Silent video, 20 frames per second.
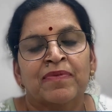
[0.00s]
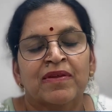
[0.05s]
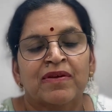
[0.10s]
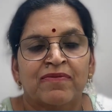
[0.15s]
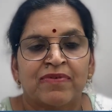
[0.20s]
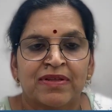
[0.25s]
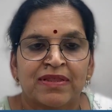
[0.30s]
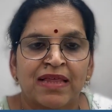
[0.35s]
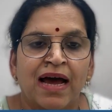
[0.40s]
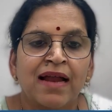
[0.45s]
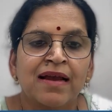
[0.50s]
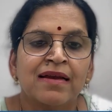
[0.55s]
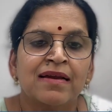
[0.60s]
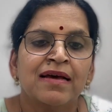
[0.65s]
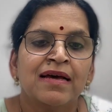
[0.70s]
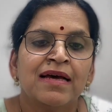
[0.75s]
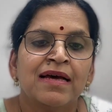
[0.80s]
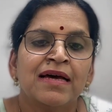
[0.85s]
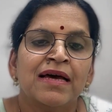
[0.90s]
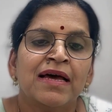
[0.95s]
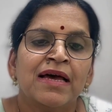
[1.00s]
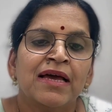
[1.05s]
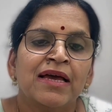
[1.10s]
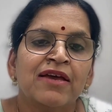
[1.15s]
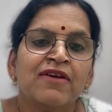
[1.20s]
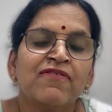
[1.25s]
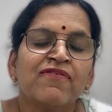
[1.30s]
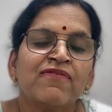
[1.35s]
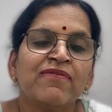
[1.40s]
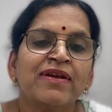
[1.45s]
For that,
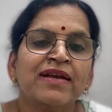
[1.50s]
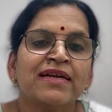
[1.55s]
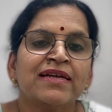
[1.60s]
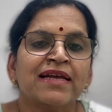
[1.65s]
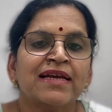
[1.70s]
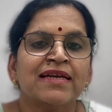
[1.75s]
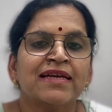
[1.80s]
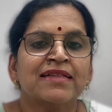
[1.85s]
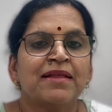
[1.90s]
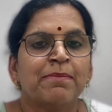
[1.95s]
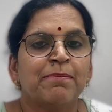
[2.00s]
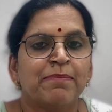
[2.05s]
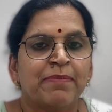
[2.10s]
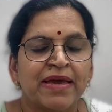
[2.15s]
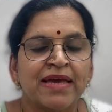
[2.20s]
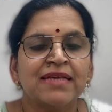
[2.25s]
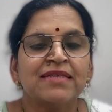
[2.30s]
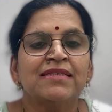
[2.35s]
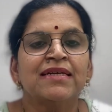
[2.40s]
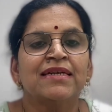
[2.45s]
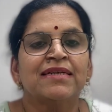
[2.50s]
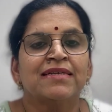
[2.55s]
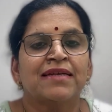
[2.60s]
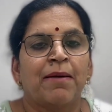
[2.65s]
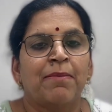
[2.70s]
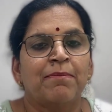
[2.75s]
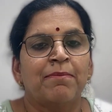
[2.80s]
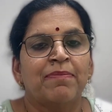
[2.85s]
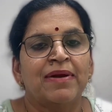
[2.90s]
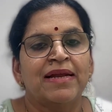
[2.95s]
if we take the basic
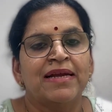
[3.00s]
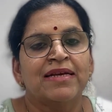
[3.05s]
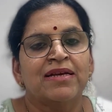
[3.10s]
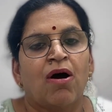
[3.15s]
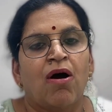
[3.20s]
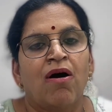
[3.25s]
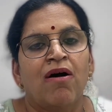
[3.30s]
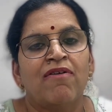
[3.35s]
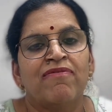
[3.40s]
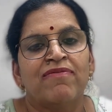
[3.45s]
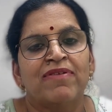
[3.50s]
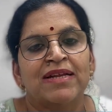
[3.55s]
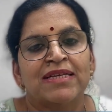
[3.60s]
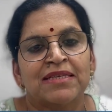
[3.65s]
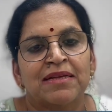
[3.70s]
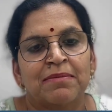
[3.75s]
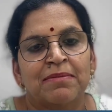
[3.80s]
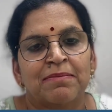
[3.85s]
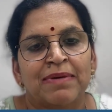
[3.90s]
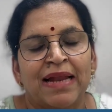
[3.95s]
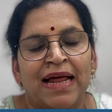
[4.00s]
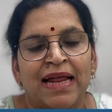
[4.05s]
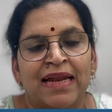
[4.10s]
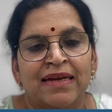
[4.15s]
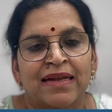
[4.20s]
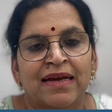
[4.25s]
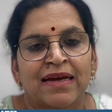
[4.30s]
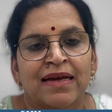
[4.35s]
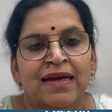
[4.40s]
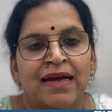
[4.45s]
template of lesson
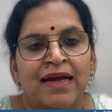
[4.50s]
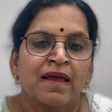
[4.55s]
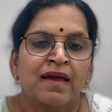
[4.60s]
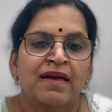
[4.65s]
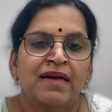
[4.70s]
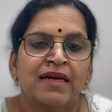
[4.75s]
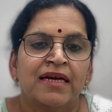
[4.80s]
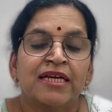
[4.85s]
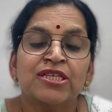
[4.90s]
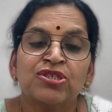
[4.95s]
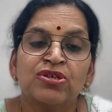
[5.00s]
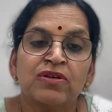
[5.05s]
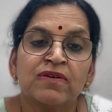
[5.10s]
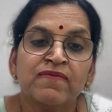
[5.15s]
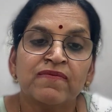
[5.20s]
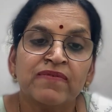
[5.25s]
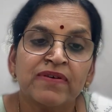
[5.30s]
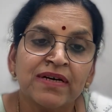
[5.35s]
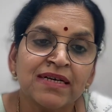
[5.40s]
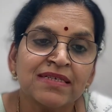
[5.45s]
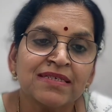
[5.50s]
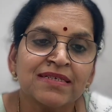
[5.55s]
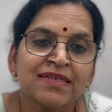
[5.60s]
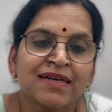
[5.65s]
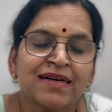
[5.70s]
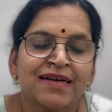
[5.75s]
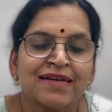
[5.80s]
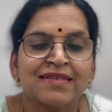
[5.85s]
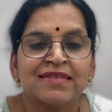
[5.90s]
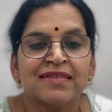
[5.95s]
planning, it should
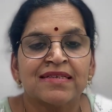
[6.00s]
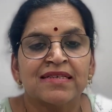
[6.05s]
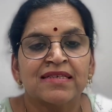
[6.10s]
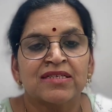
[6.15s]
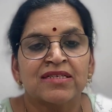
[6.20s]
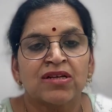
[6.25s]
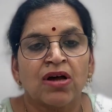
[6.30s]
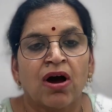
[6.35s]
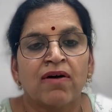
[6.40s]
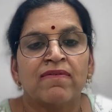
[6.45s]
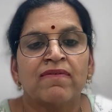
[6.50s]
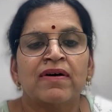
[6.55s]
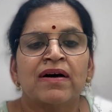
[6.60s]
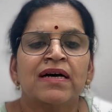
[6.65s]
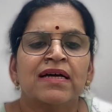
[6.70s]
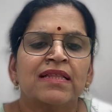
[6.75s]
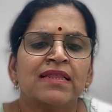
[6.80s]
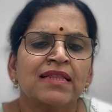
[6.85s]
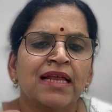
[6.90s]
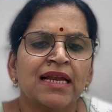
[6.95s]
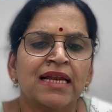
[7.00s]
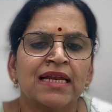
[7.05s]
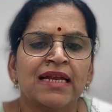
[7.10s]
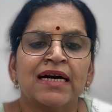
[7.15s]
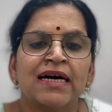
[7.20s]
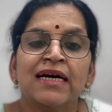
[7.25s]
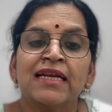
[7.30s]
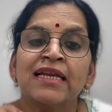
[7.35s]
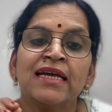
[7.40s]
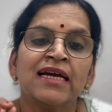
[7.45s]
first consist of the
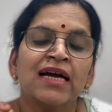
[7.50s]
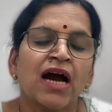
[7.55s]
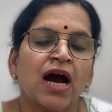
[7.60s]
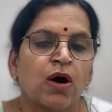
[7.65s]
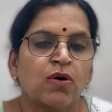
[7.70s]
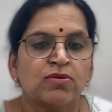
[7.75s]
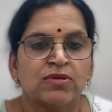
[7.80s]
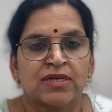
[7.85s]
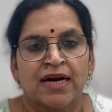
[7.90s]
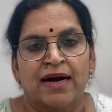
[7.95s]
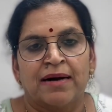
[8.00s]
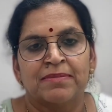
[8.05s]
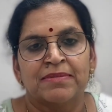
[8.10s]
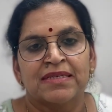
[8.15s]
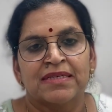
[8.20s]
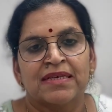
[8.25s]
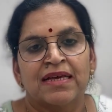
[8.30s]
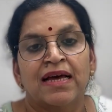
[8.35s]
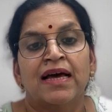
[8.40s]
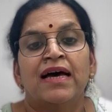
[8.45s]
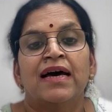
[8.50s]
learning outcomes.